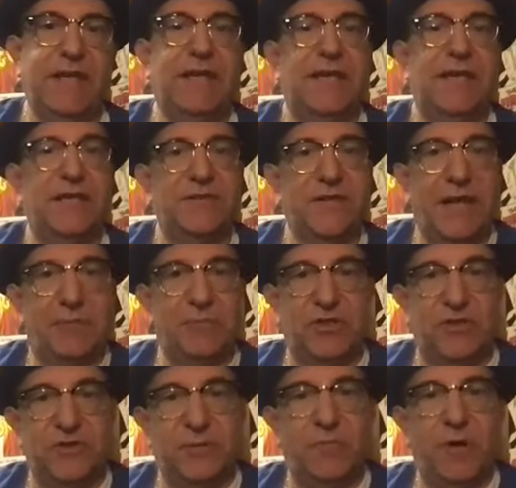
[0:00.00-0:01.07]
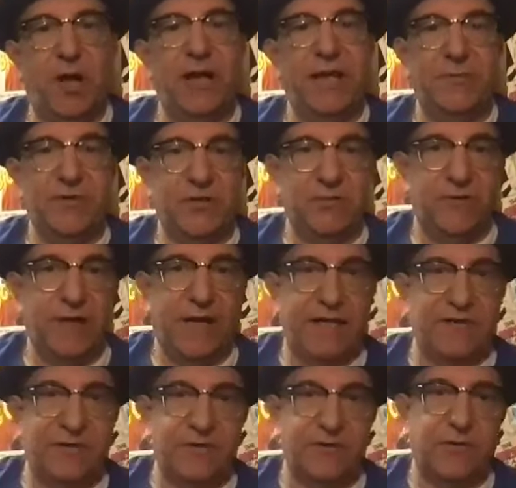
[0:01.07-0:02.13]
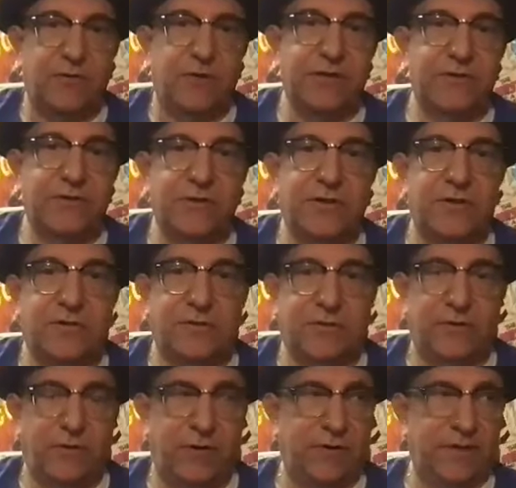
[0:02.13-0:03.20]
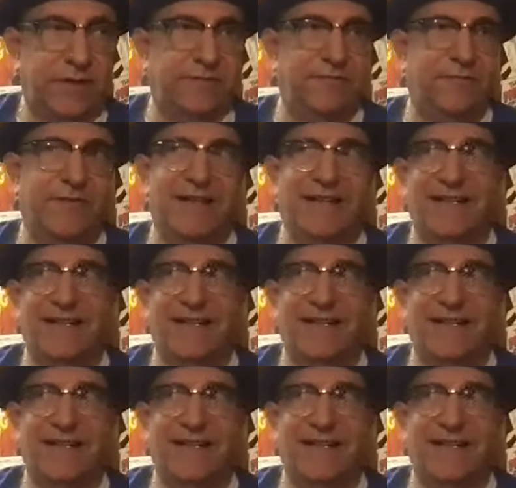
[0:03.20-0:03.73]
and then establishes the body, which creates this whole undercurrent of